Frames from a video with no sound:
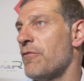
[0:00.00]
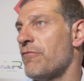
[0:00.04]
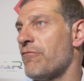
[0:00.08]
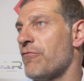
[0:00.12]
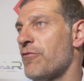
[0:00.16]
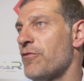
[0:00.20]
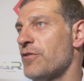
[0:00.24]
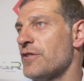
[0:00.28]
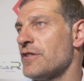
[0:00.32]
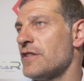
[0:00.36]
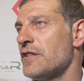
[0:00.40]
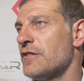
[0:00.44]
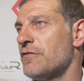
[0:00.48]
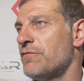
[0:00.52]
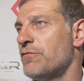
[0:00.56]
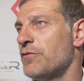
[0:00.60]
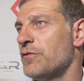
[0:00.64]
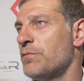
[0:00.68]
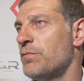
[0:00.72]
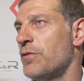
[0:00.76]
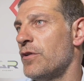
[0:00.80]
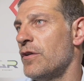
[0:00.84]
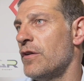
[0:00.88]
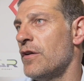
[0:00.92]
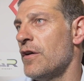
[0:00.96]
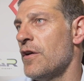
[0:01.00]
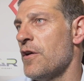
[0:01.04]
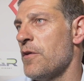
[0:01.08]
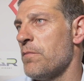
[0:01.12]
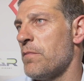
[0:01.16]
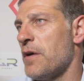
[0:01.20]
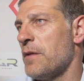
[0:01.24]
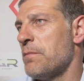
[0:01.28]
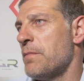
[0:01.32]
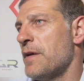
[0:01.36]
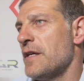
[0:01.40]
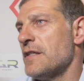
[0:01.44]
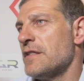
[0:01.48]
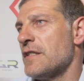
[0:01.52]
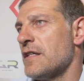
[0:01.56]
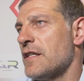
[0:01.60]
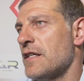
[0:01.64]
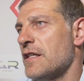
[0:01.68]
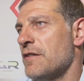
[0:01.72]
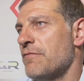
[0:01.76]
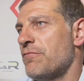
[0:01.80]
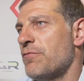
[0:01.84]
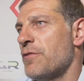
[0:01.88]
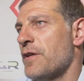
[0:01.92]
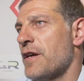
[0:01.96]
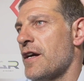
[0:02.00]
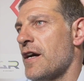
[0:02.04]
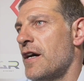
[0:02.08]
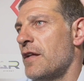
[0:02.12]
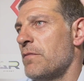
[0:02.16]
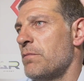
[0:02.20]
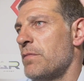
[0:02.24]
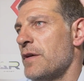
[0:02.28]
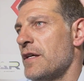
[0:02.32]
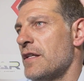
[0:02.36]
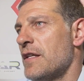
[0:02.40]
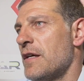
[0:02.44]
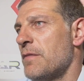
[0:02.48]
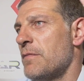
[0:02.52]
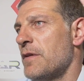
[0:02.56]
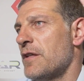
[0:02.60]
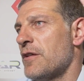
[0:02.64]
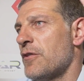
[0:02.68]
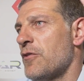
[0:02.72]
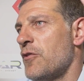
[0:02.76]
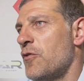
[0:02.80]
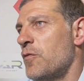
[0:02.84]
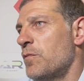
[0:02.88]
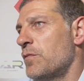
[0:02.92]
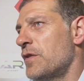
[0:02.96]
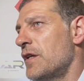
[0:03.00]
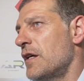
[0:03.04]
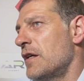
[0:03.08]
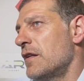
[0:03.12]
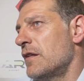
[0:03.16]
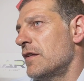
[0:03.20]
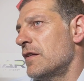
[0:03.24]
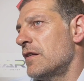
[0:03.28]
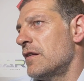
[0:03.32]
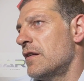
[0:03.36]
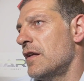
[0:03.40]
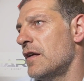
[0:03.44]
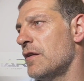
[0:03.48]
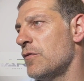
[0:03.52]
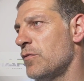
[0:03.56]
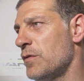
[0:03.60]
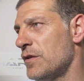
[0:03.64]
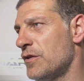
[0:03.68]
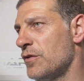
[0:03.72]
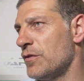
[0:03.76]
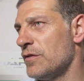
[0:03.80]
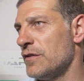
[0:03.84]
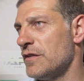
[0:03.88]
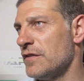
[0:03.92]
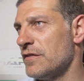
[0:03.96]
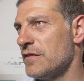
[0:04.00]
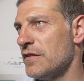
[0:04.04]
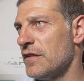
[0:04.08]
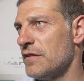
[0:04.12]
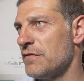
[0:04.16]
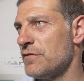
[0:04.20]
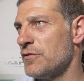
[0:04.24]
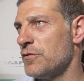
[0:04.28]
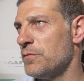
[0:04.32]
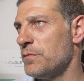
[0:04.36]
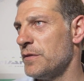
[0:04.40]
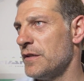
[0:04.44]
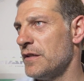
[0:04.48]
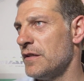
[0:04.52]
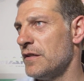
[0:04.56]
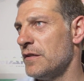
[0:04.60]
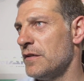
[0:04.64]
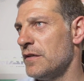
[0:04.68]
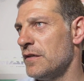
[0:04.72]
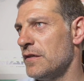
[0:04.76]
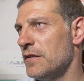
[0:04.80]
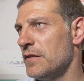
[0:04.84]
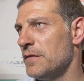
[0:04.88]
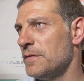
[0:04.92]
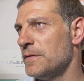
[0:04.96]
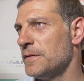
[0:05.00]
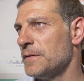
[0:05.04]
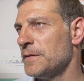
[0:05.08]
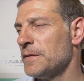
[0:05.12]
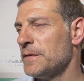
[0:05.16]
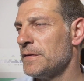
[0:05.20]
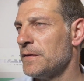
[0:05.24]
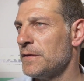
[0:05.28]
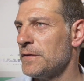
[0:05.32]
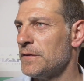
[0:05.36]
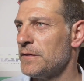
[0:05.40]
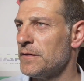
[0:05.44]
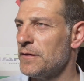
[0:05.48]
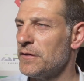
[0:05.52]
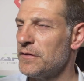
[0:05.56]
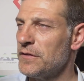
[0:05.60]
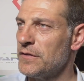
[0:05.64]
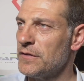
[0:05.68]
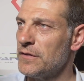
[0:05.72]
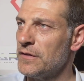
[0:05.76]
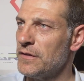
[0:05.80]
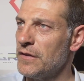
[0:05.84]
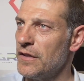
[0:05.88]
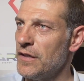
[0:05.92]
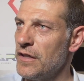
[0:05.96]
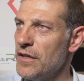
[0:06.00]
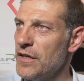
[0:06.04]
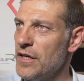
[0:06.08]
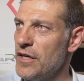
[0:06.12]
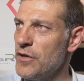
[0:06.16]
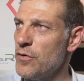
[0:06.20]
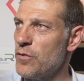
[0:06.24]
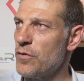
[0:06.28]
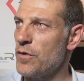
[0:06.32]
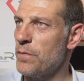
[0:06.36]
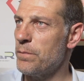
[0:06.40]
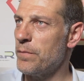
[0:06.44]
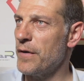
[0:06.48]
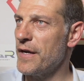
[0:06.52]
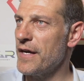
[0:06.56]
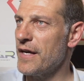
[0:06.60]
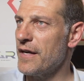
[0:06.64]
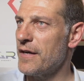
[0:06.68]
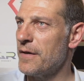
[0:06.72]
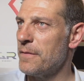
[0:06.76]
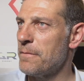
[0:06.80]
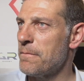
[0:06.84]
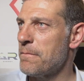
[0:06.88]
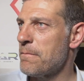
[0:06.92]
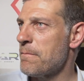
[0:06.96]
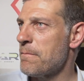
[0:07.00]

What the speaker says: Of course, it's football, but basically, if we can't beat them at home, then we don't deserve to be in a Europa League,